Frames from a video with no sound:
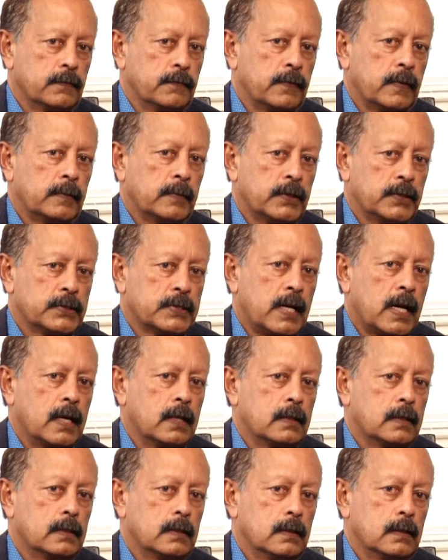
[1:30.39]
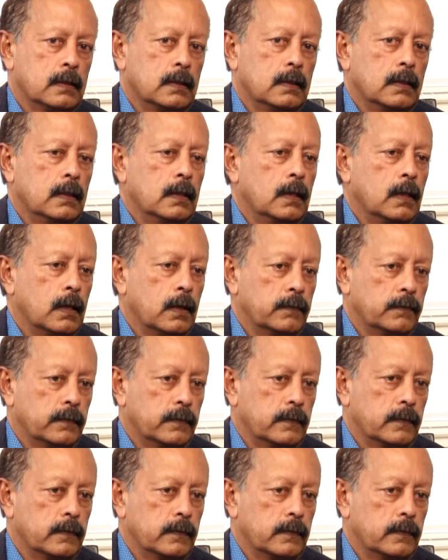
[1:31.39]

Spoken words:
from the start of